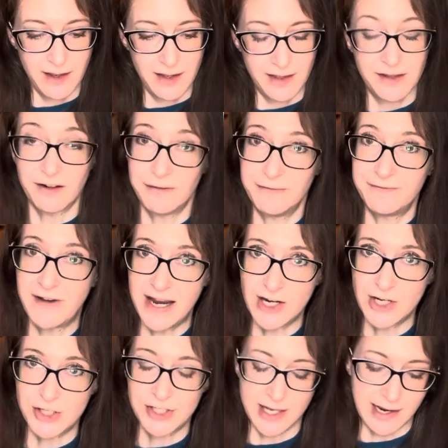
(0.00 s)
They're a fire
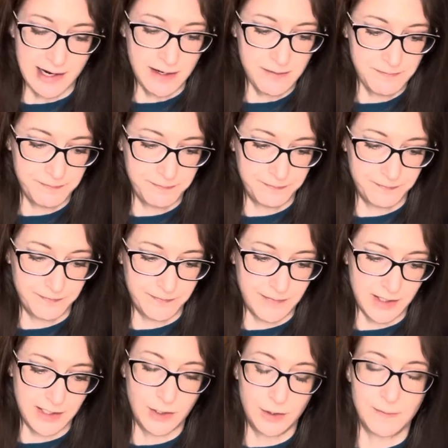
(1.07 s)
sign,
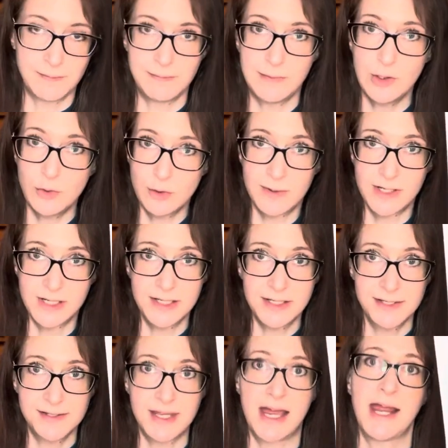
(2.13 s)
and they're a mutable
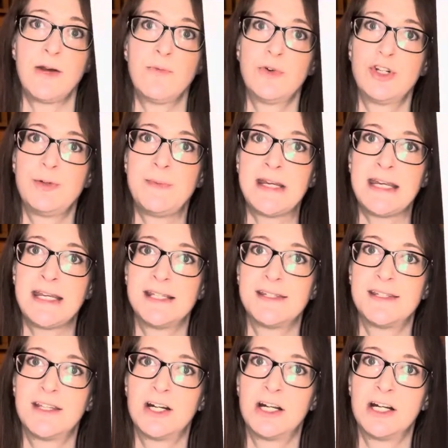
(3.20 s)
sign, which means
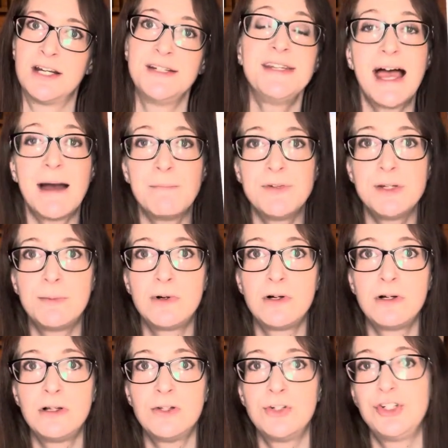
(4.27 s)
they're
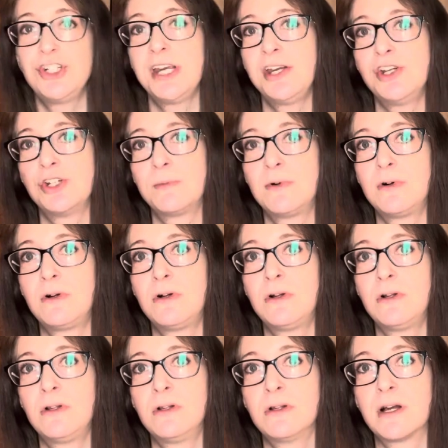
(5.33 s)
adaptable,
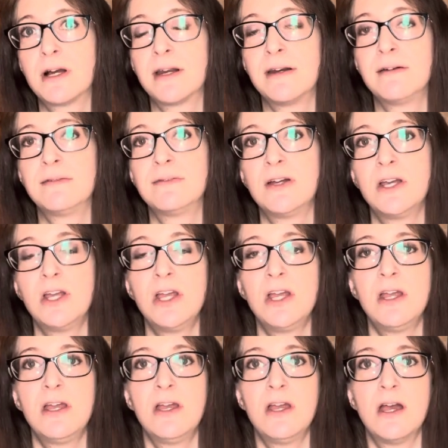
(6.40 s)
changeable, kind of
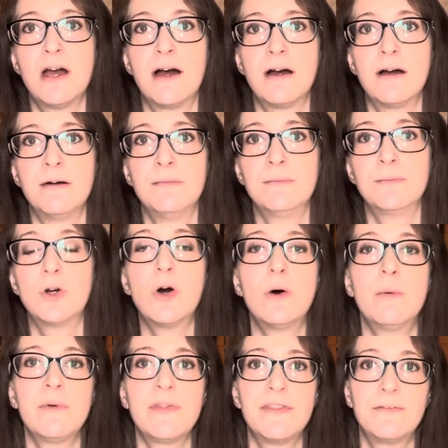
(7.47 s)

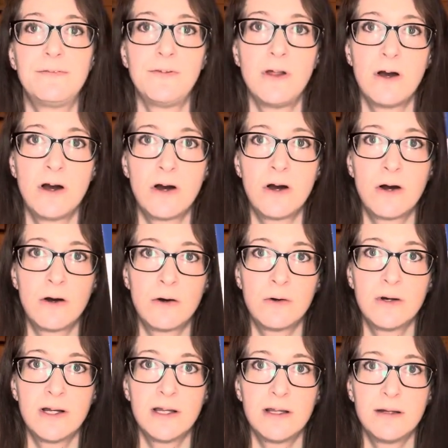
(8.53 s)
going with the flow,
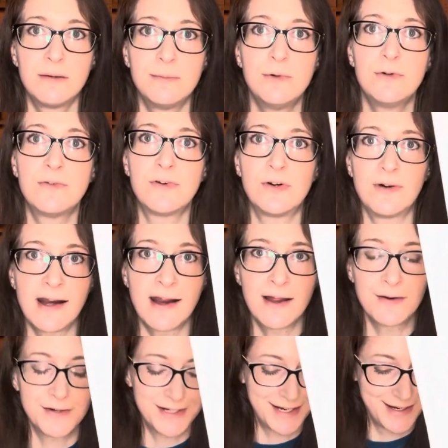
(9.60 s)
moving
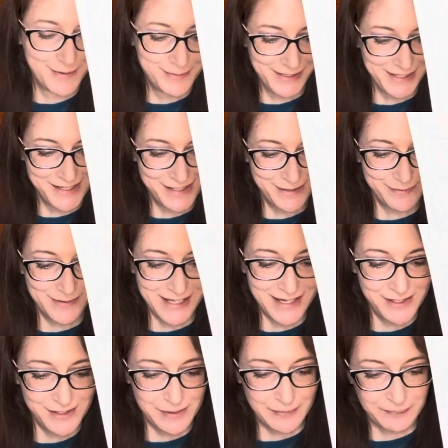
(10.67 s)
around place to
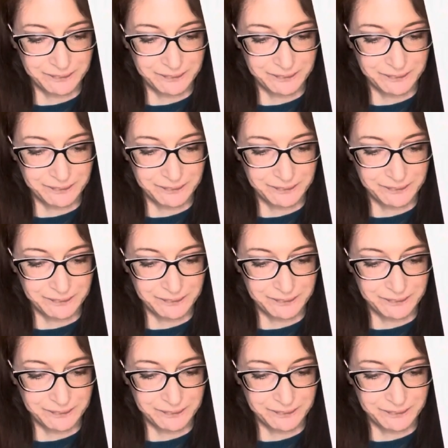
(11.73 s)
place.